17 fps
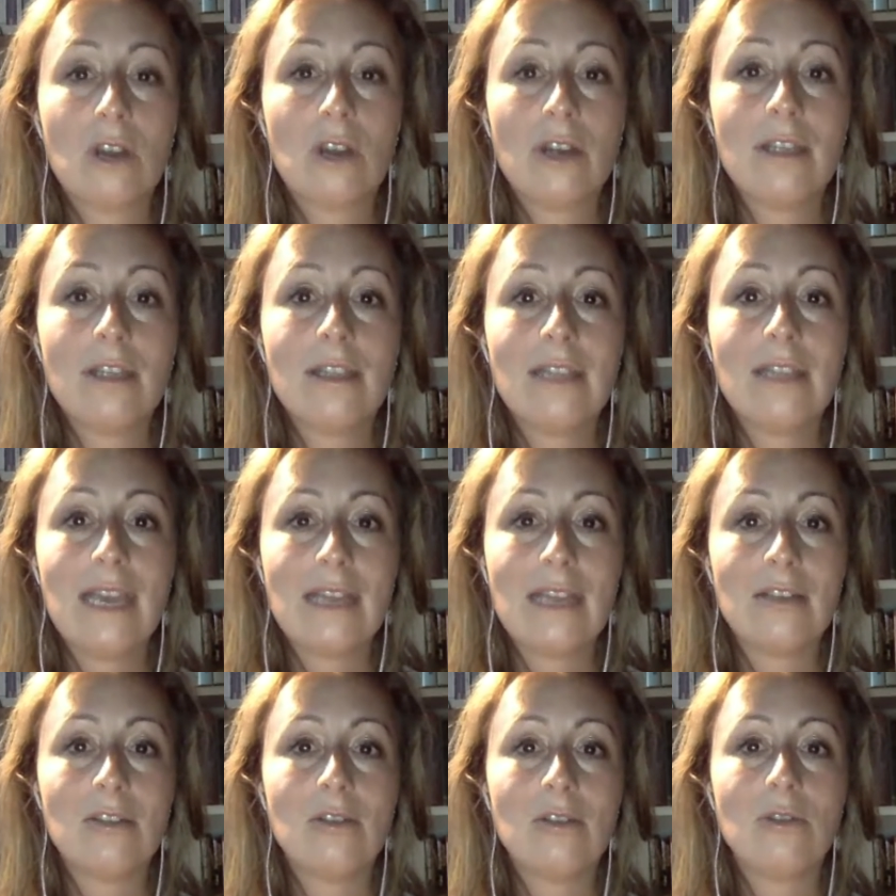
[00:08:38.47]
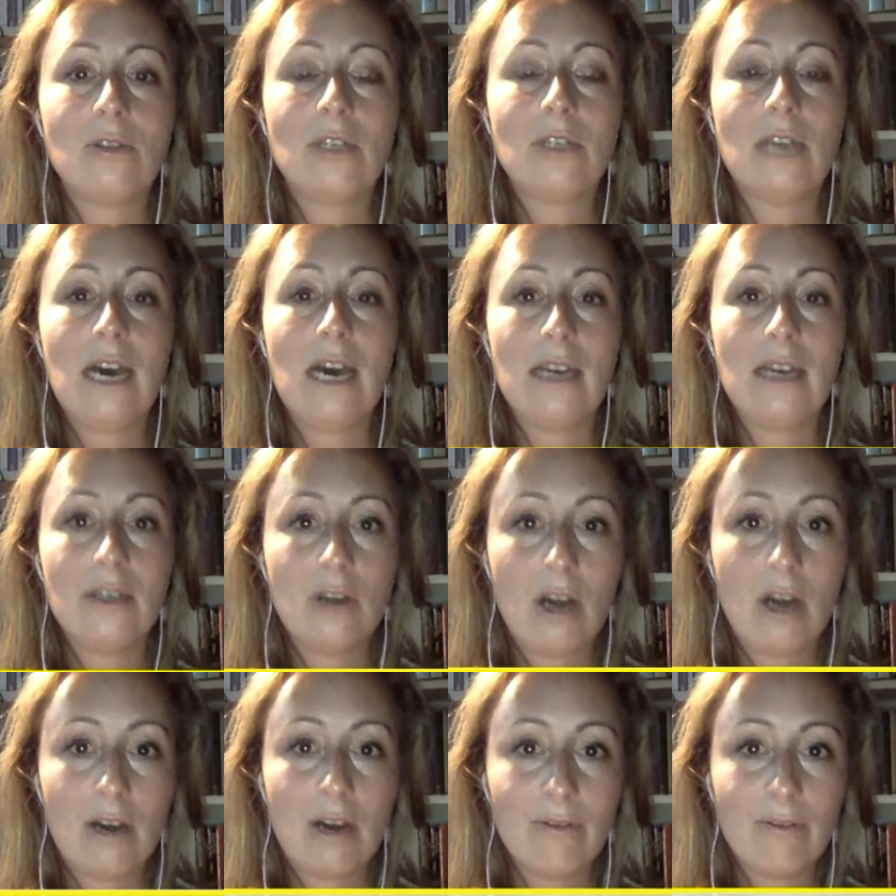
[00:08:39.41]
then to cut it
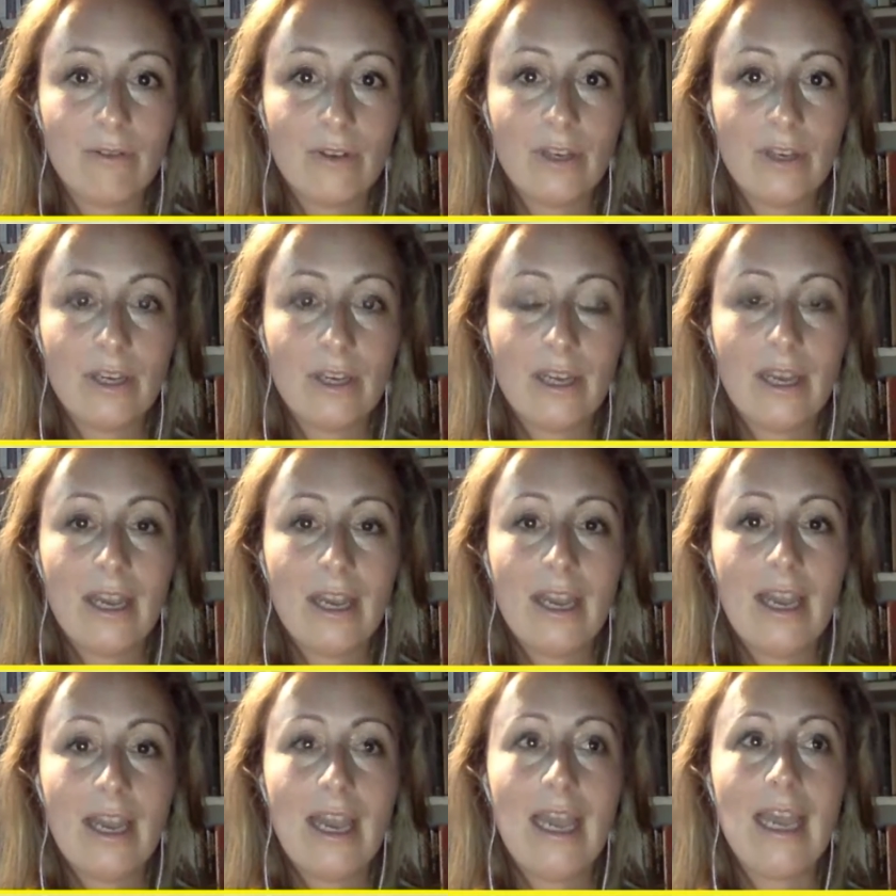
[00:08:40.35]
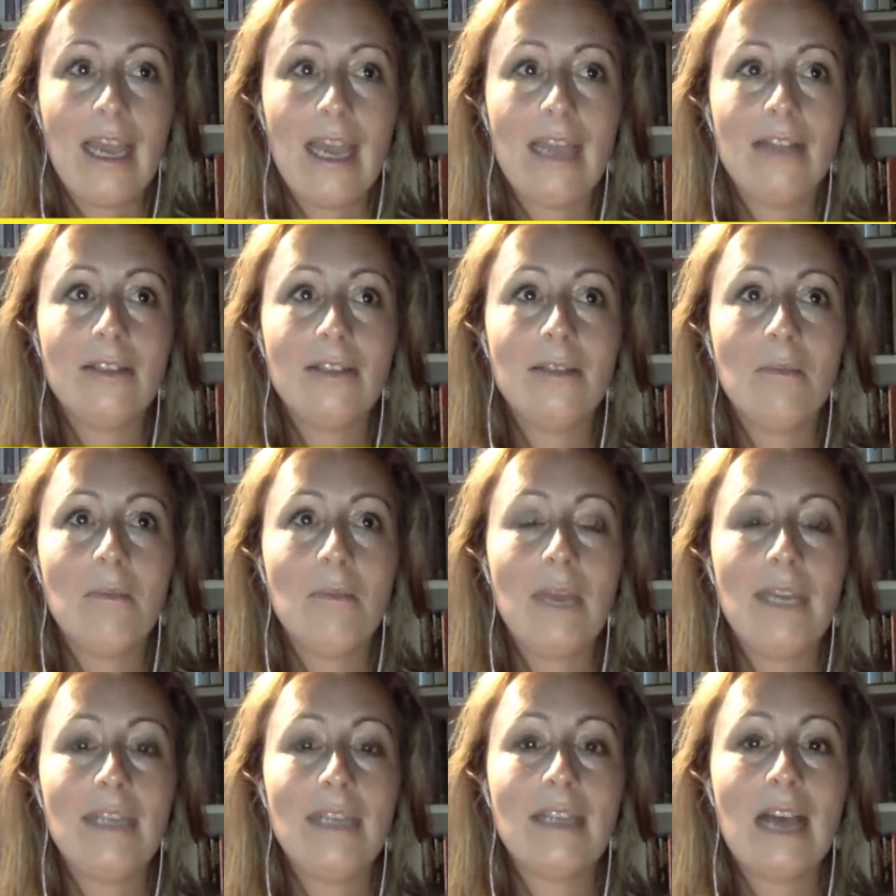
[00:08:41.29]
off and make
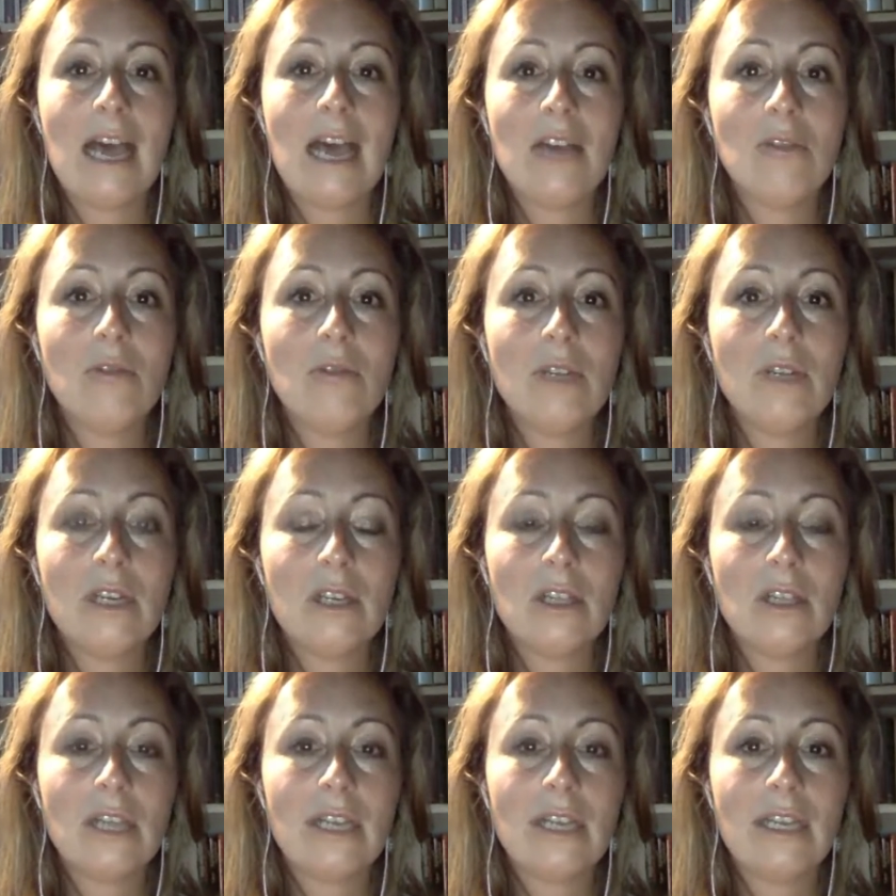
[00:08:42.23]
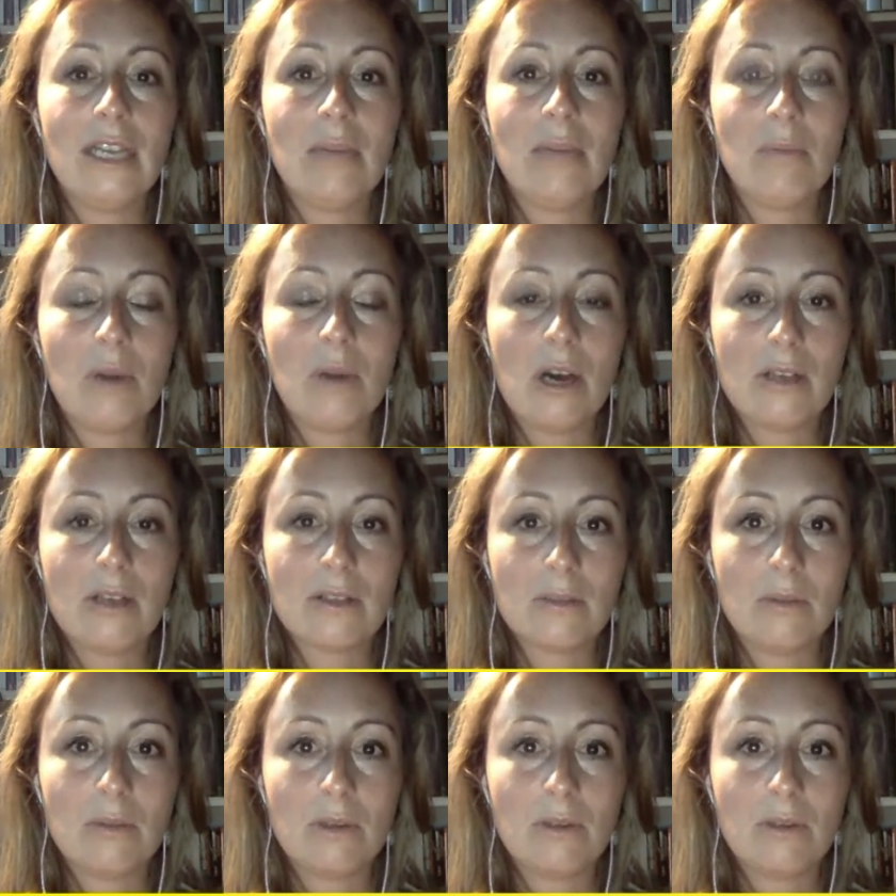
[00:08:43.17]
it unreal and impossible.